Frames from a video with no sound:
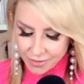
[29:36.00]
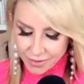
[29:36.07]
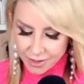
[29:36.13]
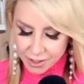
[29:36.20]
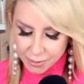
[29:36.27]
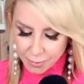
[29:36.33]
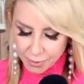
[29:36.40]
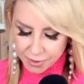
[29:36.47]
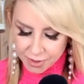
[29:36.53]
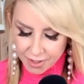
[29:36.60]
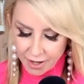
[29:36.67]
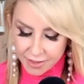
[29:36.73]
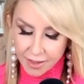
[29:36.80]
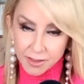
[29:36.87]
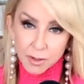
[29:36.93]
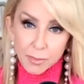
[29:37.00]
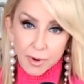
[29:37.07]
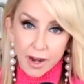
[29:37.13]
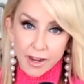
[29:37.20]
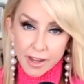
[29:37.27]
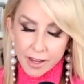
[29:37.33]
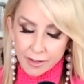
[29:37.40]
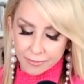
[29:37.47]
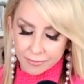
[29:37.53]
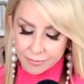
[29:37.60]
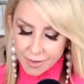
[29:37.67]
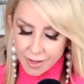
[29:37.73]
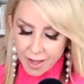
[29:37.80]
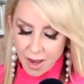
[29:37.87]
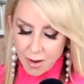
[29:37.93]
This person, I think they're bragging,
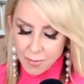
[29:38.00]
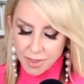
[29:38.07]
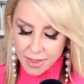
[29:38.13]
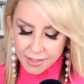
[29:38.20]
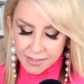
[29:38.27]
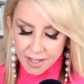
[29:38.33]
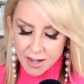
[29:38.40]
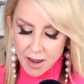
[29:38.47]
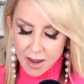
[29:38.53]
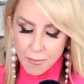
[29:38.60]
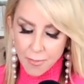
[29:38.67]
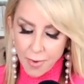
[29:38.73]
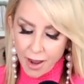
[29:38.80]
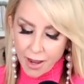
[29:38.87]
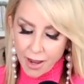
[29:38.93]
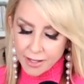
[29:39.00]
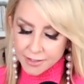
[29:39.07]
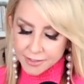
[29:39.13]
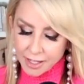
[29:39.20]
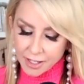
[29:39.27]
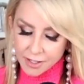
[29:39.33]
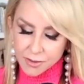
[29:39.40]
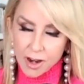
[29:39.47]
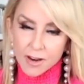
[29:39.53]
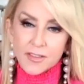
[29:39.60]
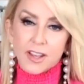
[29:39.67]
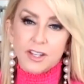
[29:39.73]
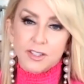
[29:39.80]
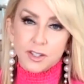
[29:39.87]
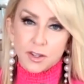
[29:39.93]
but they said my sex drive
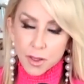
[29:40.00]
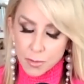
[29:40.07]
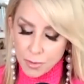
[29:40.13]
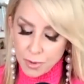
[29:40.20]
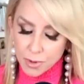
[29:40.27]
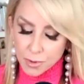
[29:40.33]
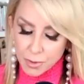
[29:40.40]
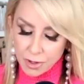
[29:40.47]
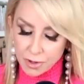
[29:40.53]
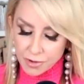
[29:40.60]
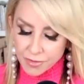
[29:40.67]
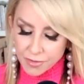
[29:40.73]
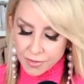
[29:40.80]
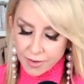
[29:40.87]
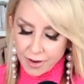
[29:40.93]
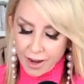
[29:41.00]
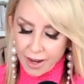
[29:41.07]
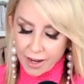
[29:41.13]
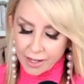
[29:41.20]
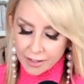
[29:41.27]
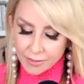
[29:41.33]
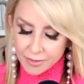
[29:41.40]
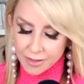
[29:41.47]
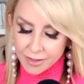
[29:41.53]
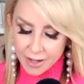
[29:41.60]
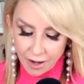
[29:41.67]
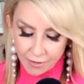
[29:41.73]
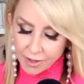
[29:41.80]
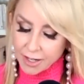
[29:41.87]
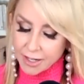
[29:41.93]
is through the roof. I can
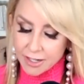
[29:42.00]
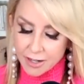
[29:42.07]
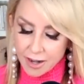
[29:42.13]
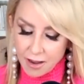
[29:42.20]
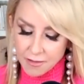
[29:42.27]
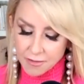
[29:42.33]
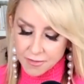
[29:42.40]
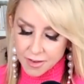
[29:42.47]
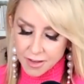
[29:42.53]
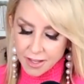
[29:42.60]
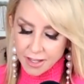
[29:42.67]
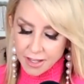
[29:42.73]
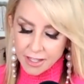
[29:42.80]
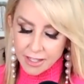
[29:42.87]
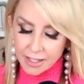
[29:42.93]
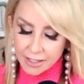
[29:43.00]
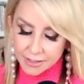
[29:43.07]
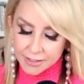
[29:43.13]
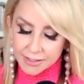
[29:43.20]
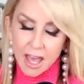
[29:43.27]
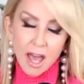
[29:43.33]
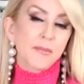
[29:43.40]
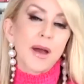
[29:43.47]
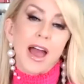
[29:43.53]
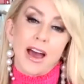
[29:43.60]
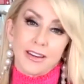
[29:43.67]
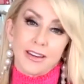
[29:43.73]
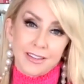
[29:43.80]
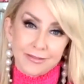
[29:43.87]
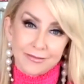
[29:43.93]
never get enough. Is that
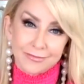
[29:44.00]
bad?